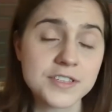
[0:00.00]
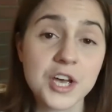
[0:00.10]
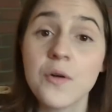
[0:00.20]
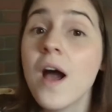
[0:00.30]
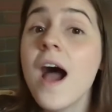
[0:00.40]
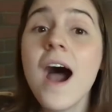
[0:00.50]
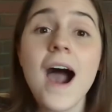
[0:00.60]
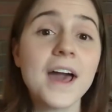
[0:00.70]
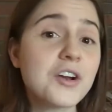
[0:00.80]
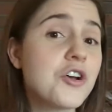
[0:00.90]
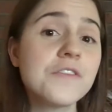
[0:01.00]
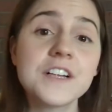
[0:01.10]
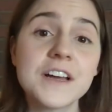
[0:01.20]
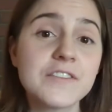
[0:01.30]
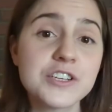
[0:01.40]
So I don't know if
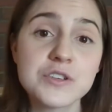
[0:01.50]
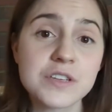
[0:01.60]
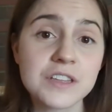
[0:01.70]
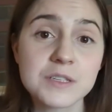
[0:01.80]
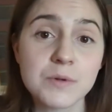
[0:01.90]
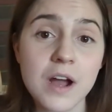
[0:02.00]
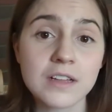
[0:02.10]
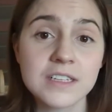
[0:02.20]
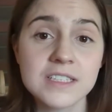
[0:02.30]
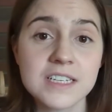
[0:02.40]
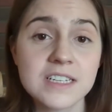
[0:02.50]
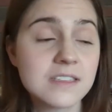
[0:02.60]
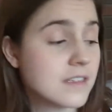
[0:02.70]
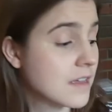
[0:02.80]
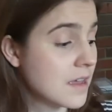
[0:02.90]
I'll ever use all these broccoli
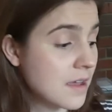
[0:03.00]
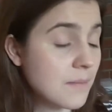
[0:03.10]
seeds,